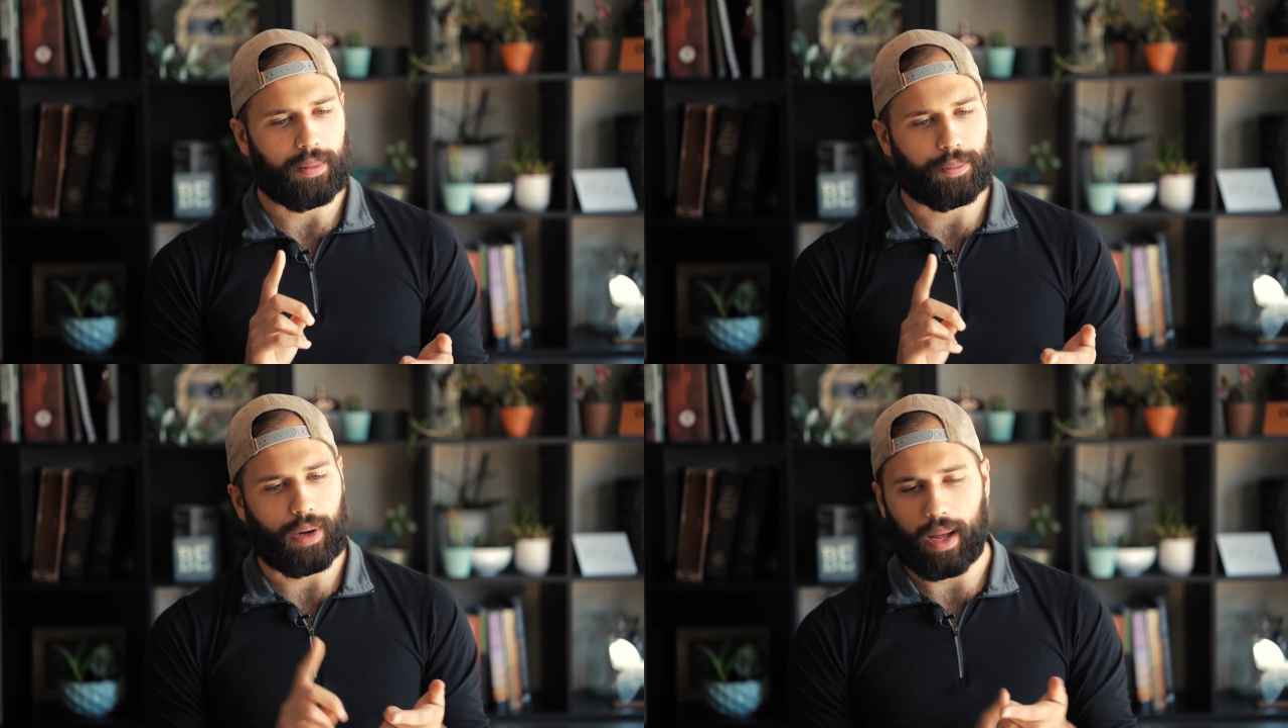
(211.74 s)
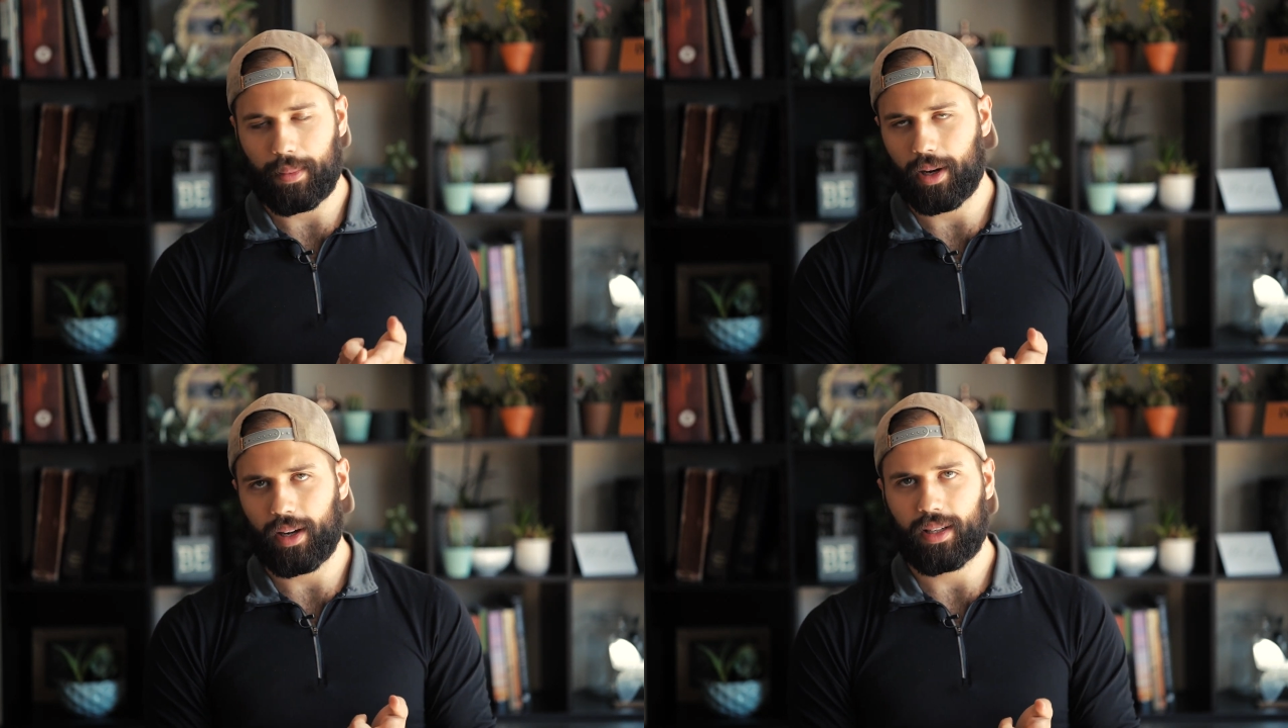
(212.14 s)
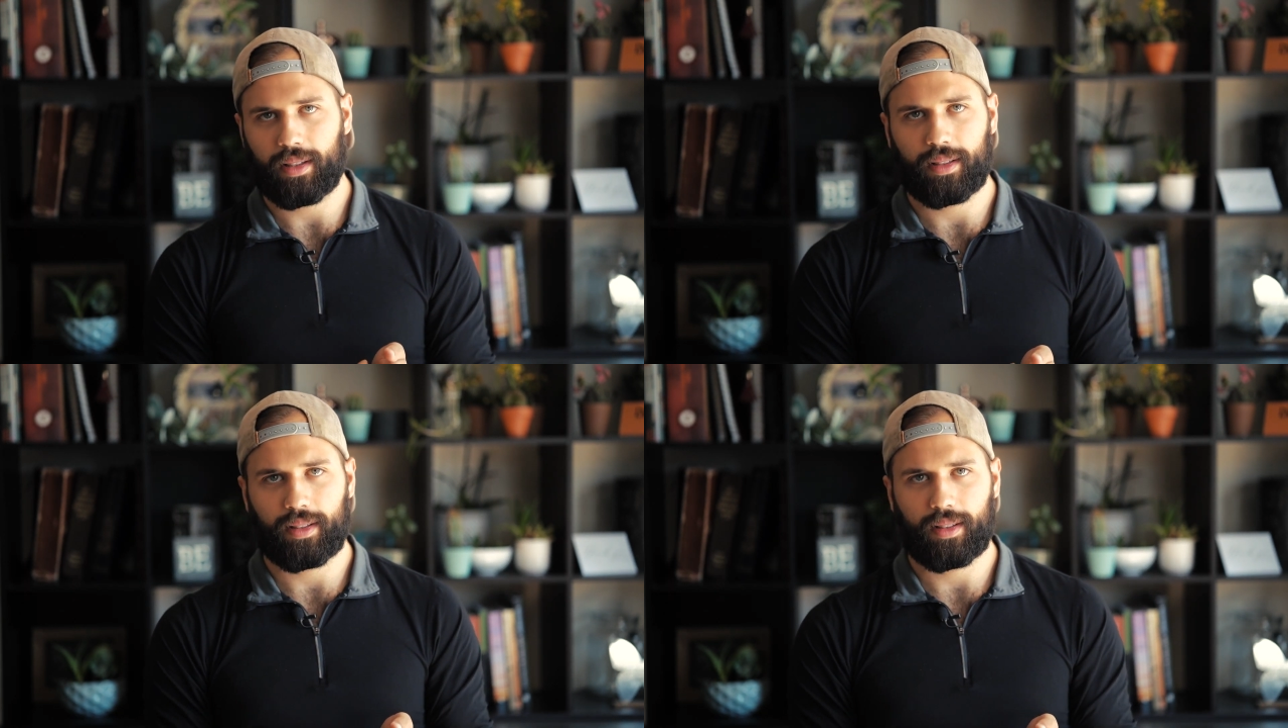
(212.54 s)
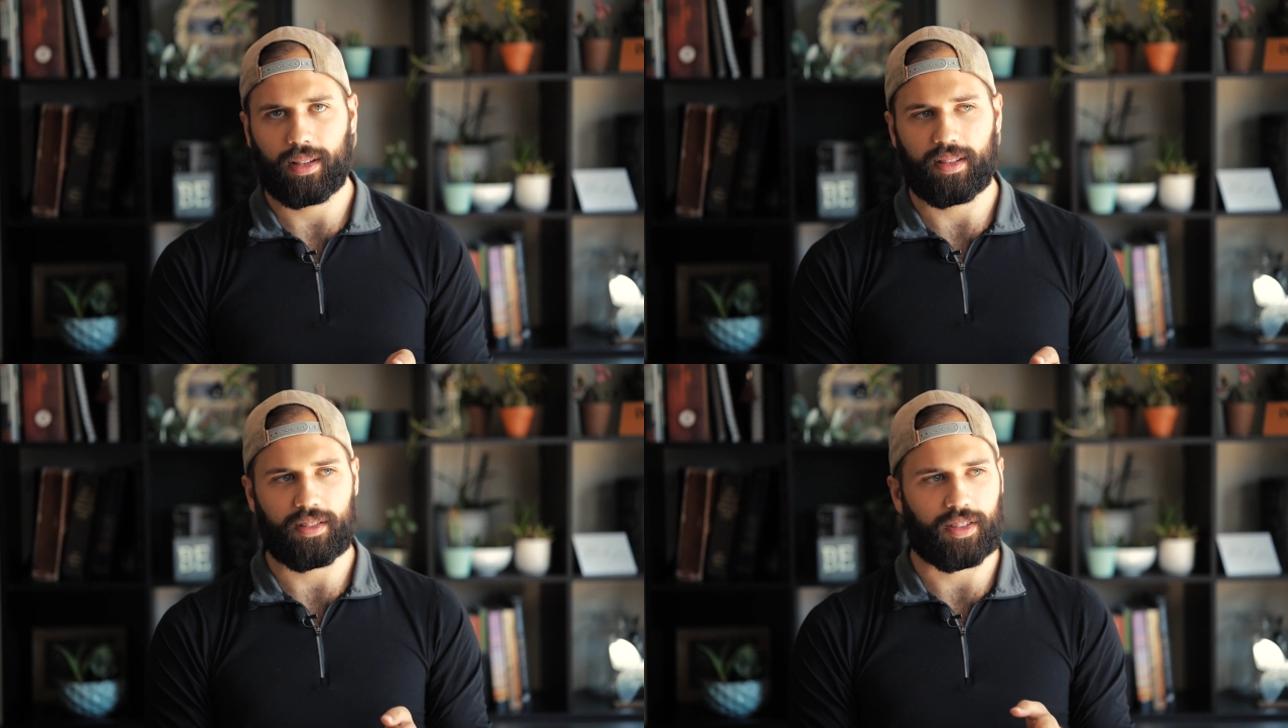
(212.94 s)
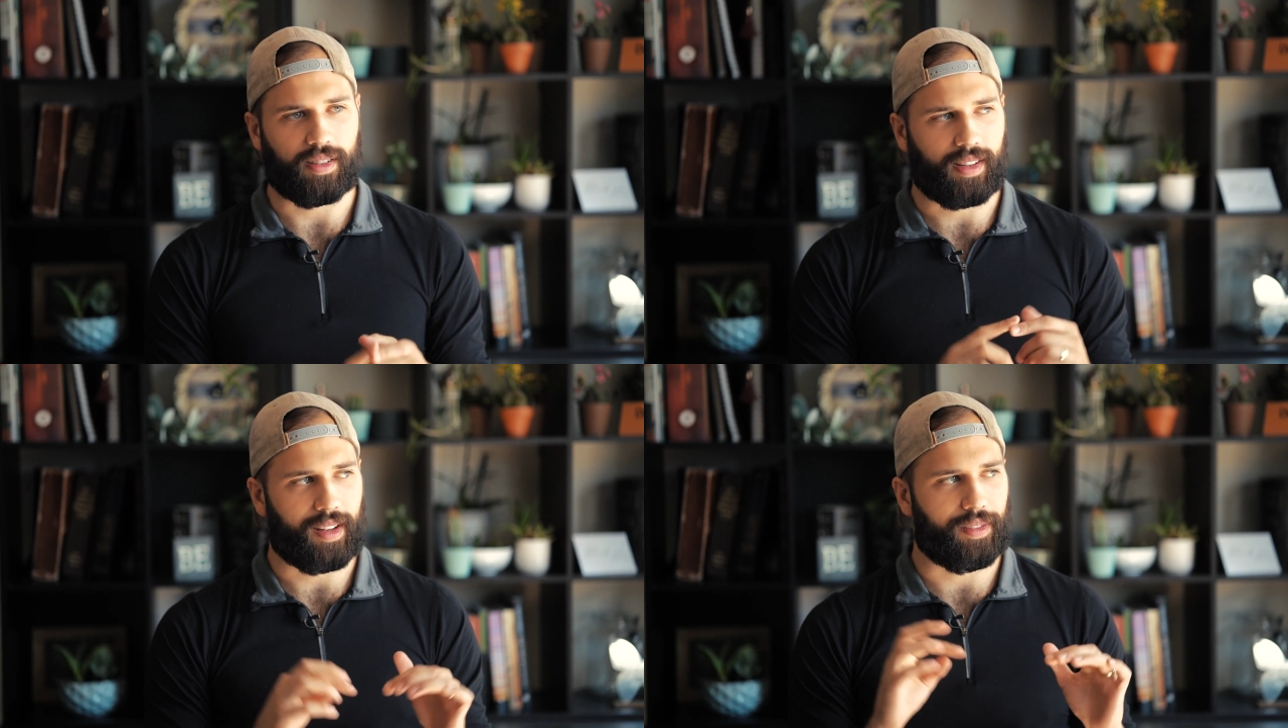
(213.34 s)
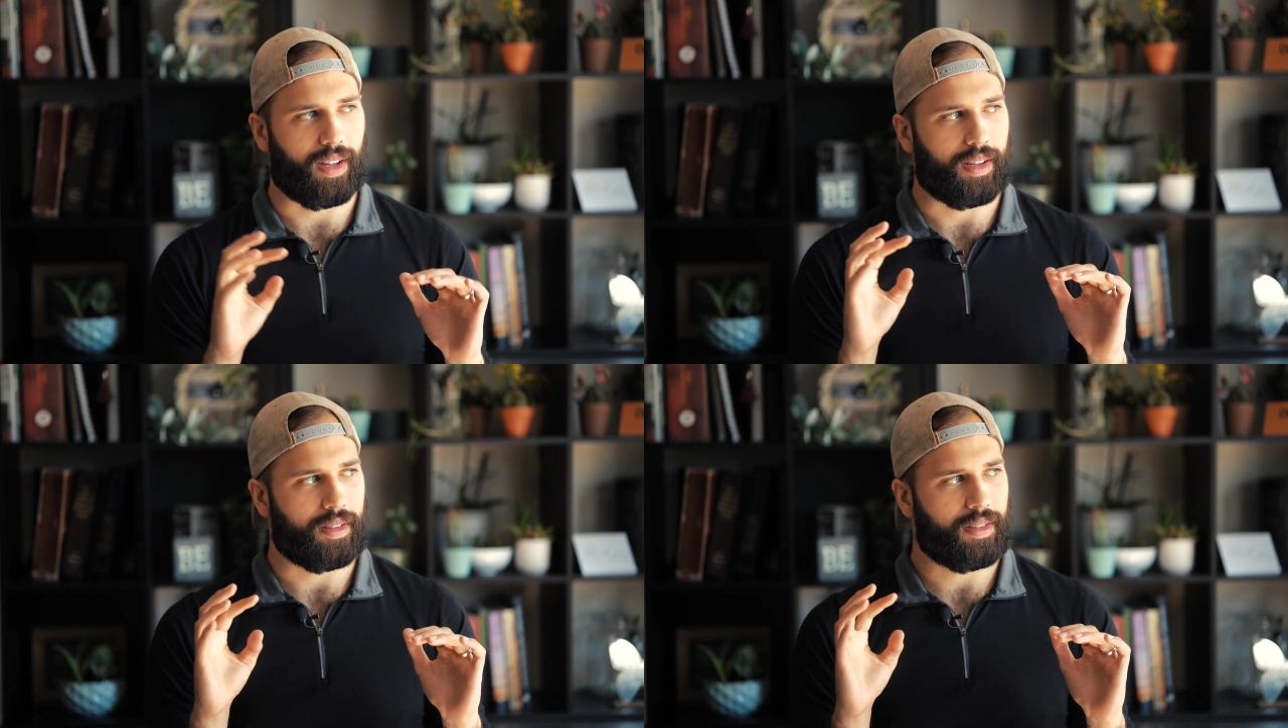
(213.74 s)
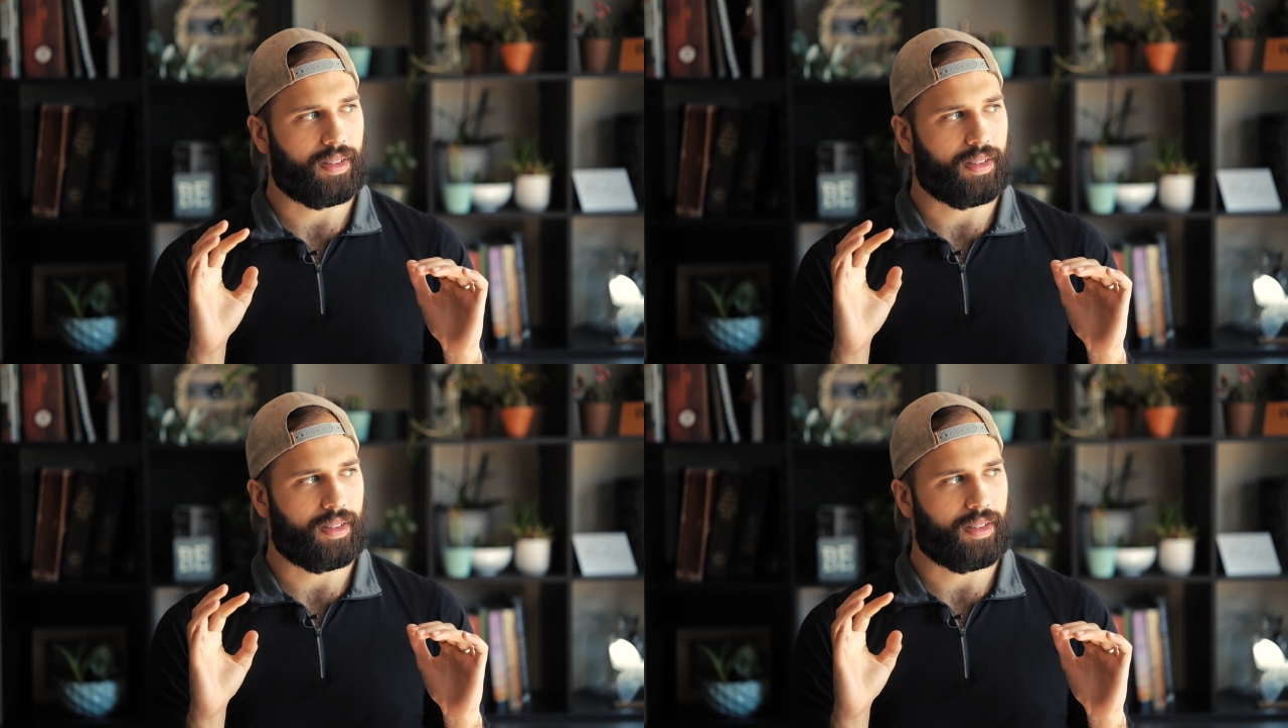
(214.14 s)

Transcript: Primary, this is just kind of a